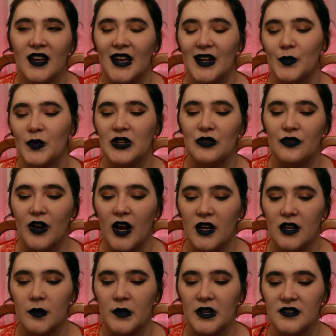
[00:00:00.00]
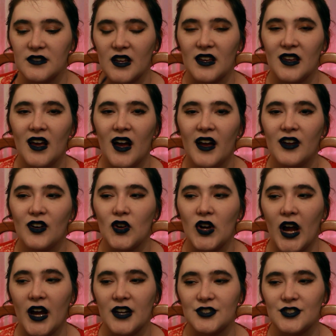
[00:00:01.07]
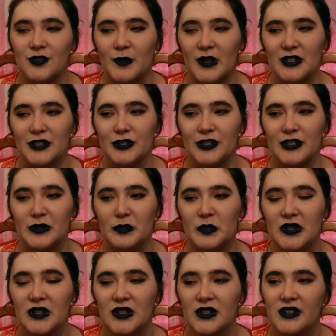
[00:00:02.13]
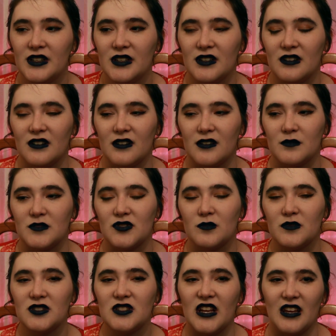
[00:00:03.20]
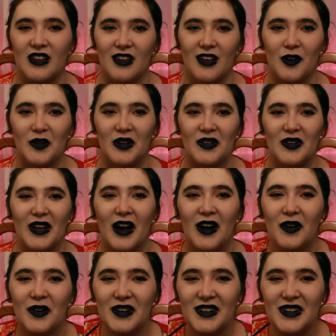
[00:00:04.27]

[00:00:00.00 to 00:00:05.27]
And when you find him, he's like, yeah, I crashed my ship, so I'm just hanging out here now.